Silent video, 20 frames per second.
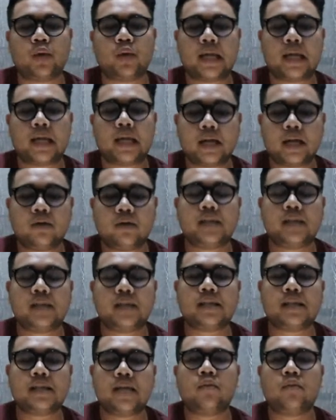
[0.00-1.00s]
in
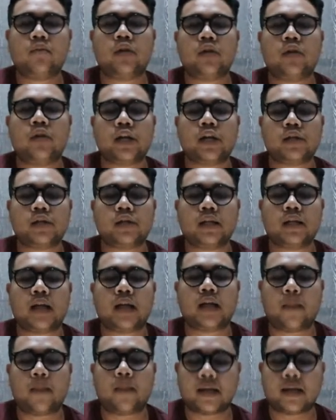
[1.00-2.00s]
production capacity
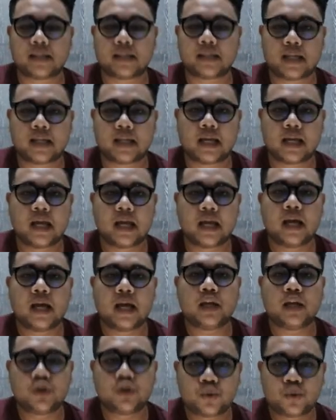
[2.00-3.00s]
through
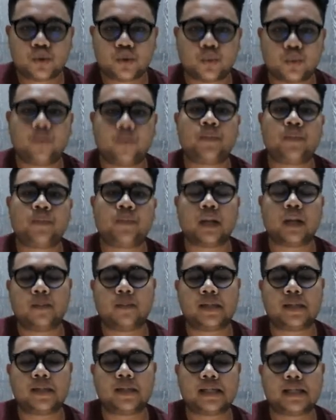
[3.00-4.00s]
the purchase
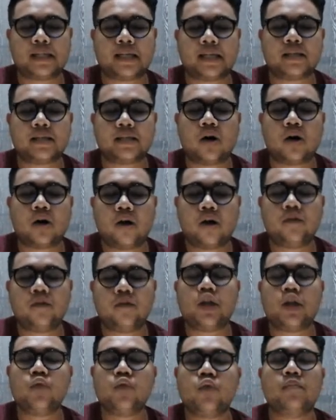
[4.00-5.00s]
of new
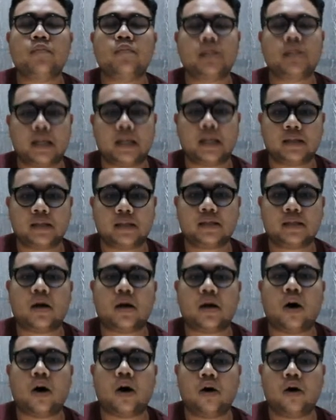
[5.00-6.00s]
machines or
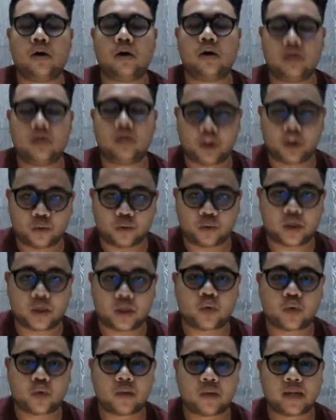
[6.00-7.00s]
new equipments.
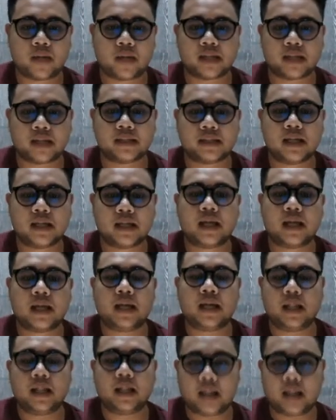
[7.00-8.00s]
Thus,
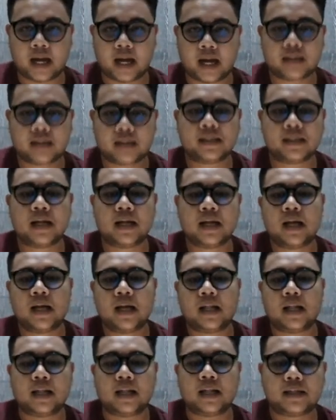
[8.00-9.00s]
the supply
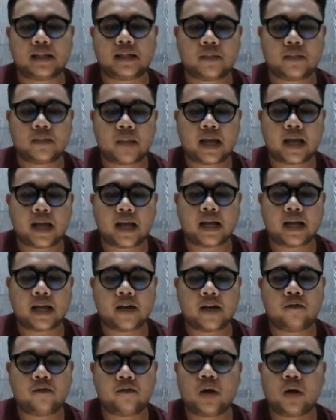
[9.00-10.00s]
curve will be
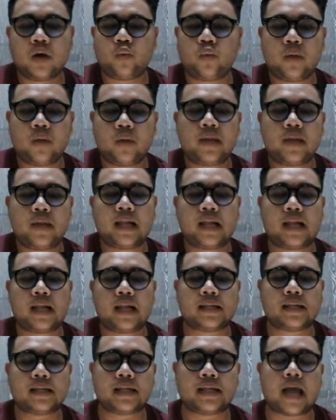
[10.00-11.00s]
elastic and
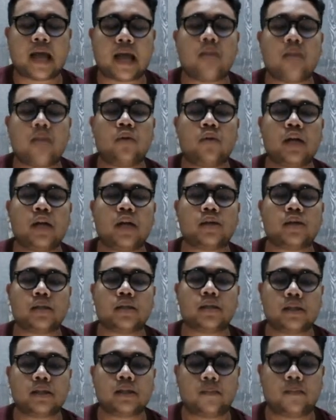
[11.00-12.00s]
production supply
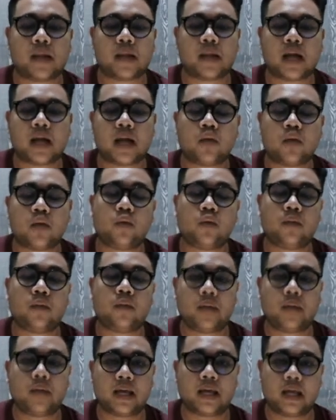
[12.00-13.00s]
will be
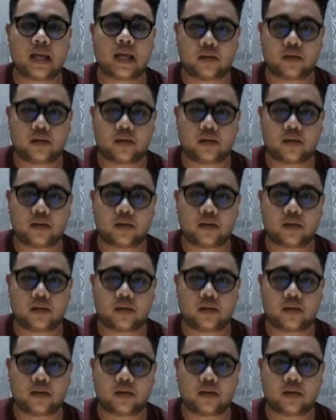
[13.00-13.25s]
increased.